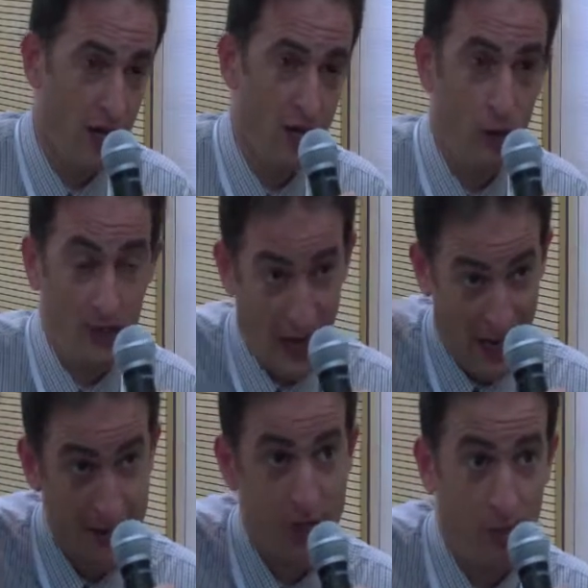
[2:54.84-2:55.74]
So it
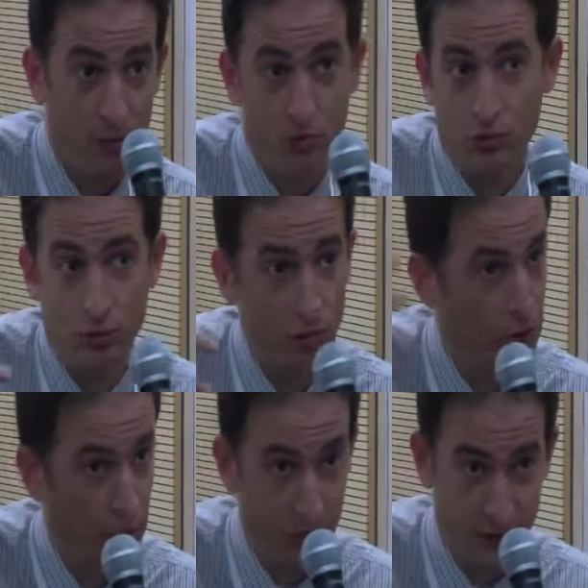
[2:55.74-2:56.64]
adds up to
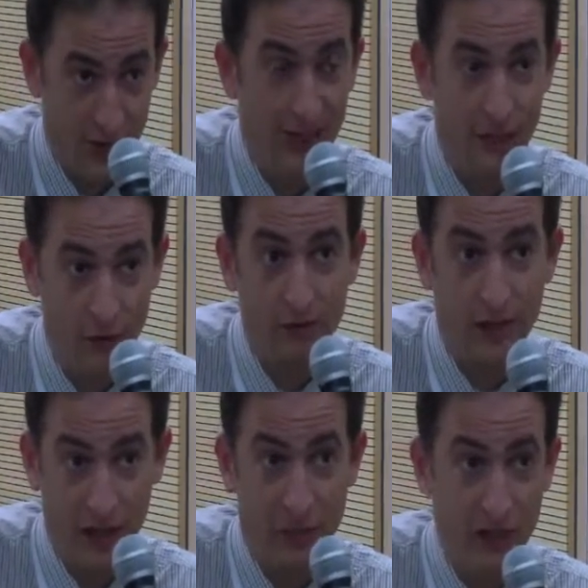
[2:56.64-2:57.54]
the technical
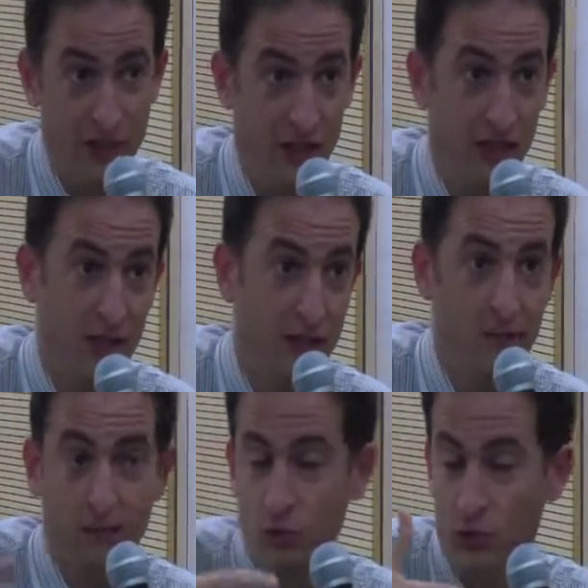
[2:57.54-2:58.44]
variability
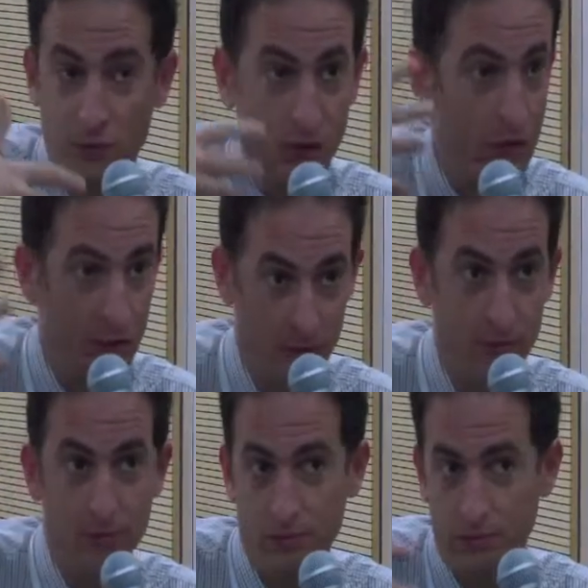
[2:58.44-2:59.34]
with probably
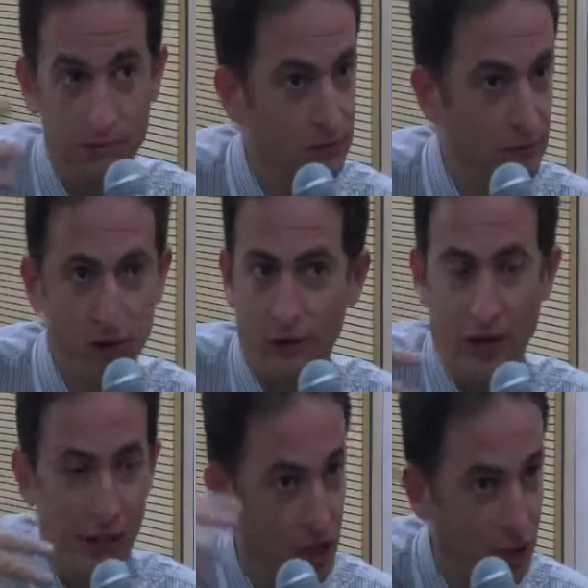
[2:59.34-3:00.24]

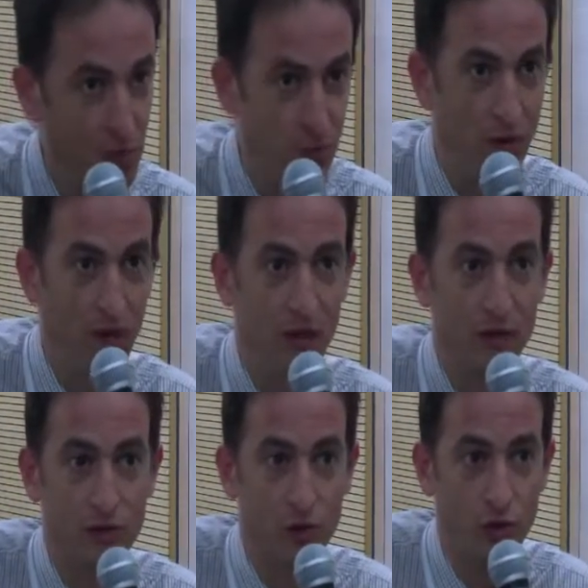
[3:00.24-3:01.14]
correlation between the
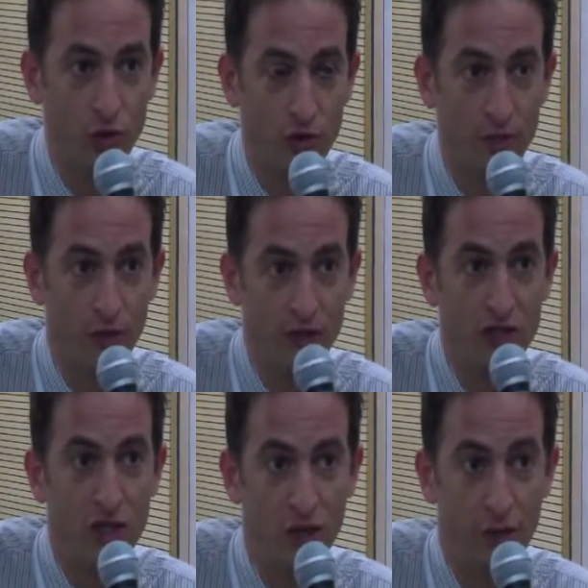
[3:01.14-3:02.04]
error structures for
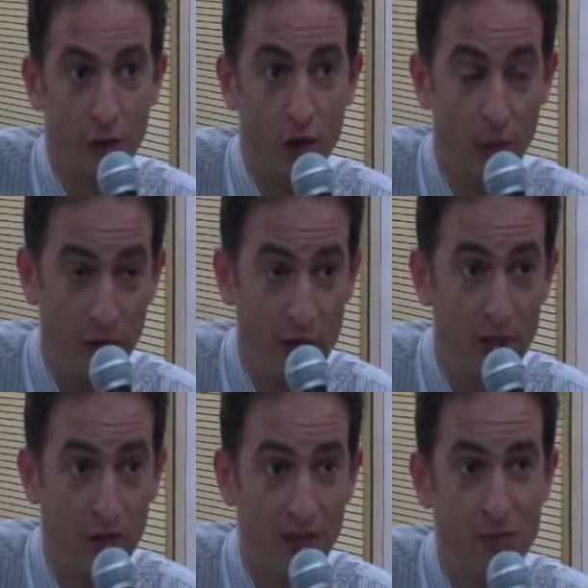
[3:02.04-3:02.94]
each uh, of the component
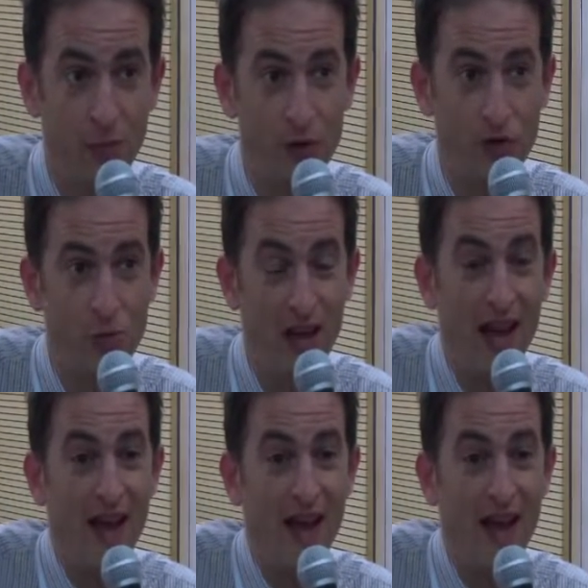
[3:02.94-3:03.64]
of the exposome